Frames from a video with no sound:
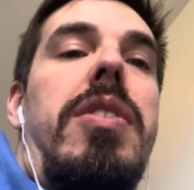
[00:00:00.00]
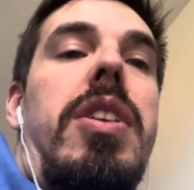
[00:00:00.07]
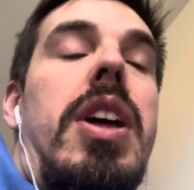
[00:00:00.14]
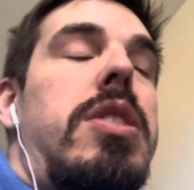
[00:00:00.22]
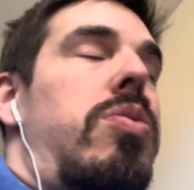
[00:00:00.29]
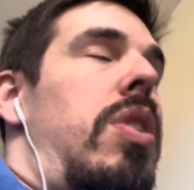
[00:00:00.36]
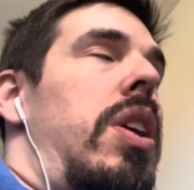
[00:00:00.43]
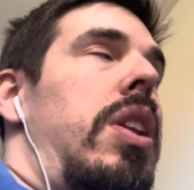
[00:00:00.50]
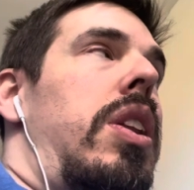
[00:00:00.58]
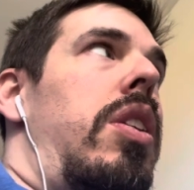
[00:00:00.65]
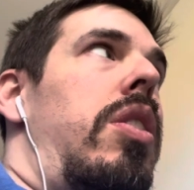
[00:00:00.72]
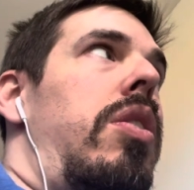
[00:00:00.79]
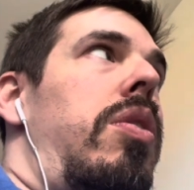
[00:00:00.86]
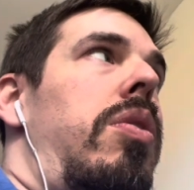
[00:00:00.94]
That's right.
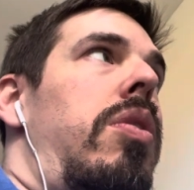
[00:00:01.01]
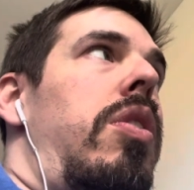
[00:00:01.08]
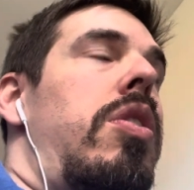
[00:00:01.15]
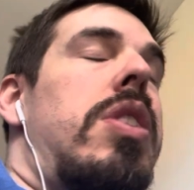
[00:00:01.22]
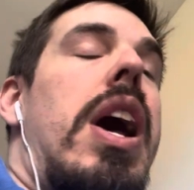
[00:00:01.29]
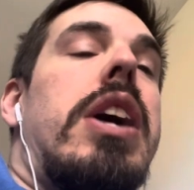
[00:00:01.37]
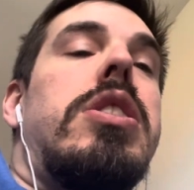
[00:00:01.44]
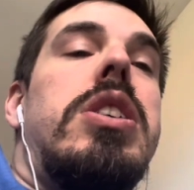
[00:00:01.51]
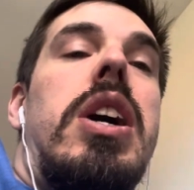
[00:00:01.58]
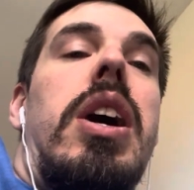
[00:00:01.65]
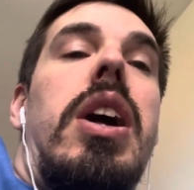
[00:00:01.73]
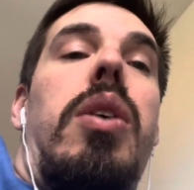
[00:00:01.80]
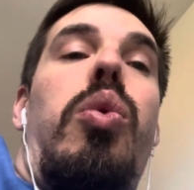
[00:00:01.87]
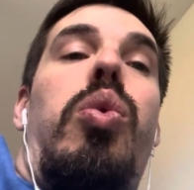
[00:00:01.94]
The there's actually
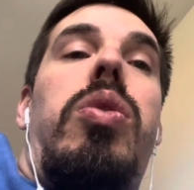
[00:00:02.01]
a